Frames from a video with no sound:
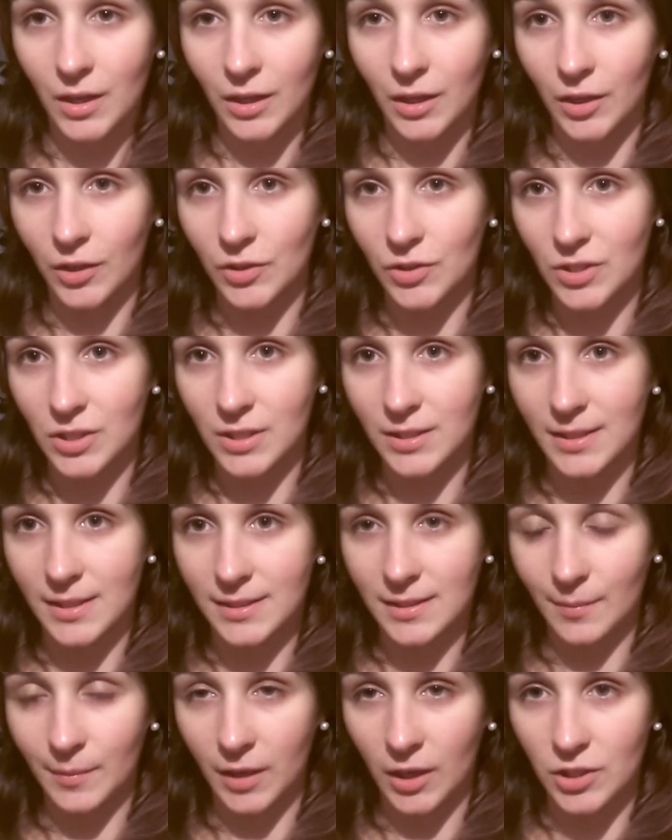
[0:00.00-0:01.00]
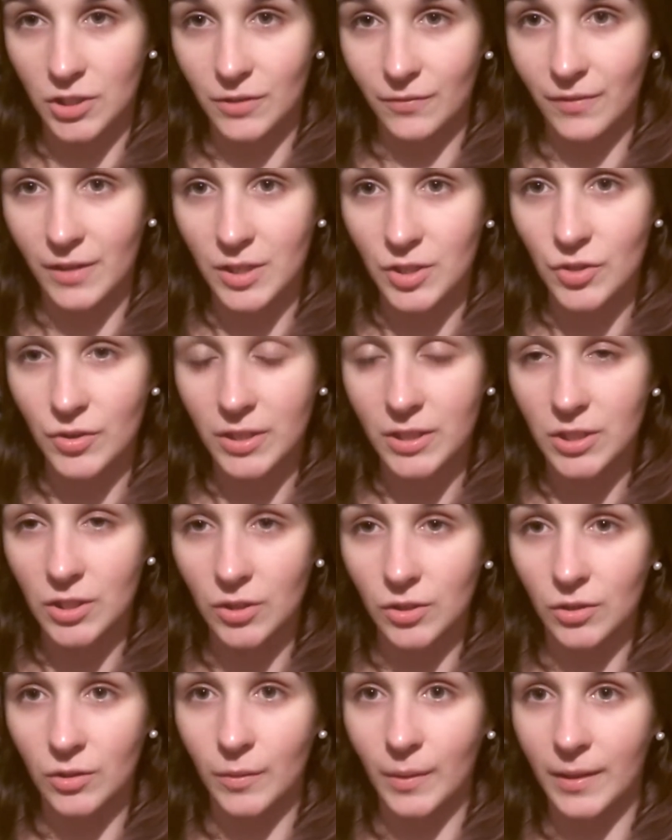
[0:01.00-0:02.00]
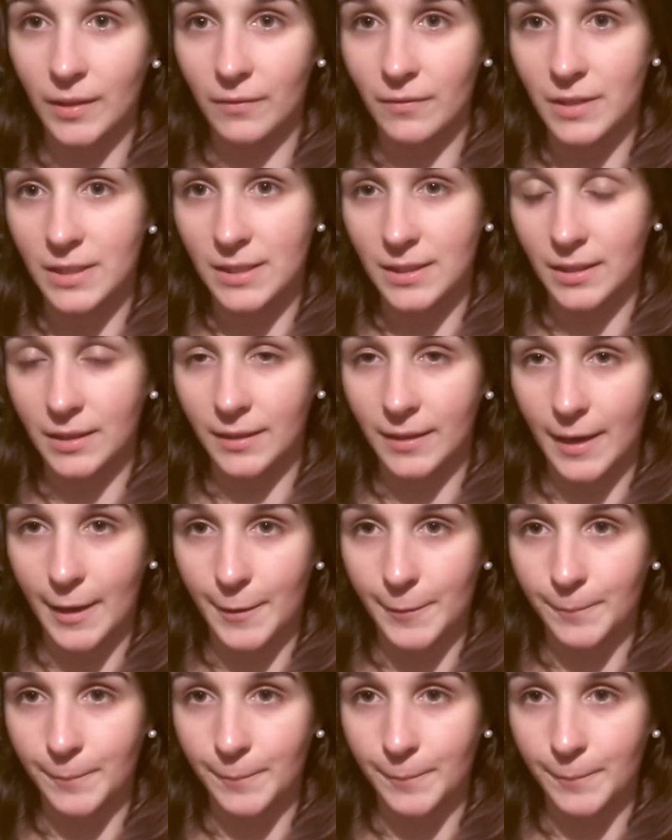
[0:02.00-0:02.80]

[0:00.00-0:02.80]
is there something I should venture into? And the reason